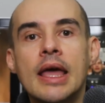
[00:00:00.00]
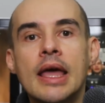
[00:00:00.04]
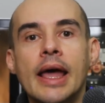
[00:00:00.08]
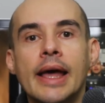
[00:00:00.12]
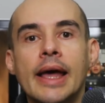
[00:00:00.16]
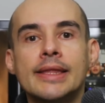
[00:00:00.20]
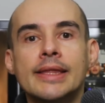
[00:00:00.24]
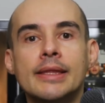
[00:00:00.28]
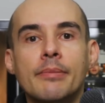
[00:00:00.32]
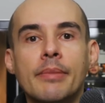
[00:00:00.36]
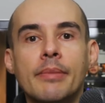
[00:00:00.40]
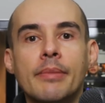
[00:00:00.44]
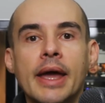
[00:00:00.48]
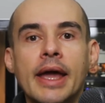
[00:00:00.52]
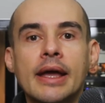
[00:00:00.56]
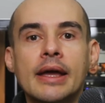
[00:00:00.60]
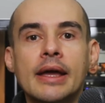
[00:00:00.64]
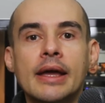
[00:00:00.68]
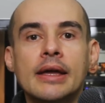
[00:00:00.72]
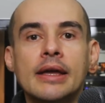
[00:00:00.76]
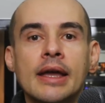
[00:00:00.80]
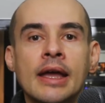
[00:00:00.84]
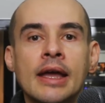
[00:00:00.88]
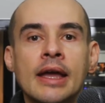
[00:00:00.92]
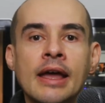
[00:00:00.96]
and the bank
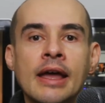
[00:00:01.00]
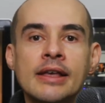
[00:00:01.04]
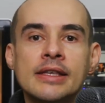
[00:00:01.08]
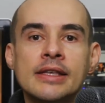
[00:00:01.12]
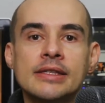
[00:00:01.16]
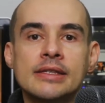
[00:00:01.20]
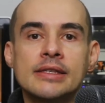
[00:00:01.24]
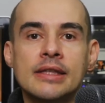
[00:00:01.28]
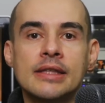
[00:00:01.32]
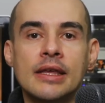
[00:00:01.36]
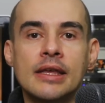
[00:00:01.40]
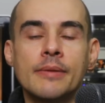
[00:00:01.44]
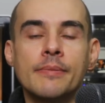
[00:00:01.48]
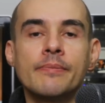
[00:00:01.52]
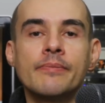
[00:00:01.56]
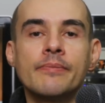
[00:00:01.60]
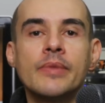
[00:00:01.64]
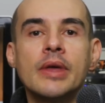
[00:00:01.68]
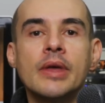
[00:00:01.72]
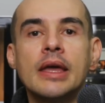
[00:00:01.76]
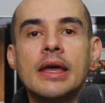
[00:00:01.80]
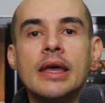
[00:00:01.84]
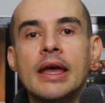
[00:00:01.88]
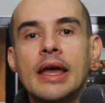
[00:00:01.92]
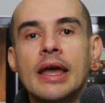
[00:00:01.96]
has
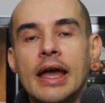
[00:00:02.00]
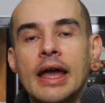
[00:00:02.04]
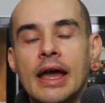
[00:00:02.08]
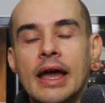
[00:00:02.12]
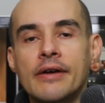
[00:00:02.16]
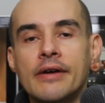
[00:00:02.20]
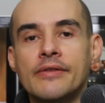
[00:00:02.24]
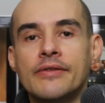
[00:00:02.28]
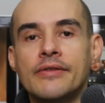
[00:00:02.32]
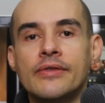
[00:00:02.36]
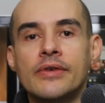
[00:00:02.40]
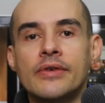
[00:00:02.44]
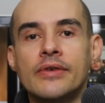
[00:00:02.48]
them have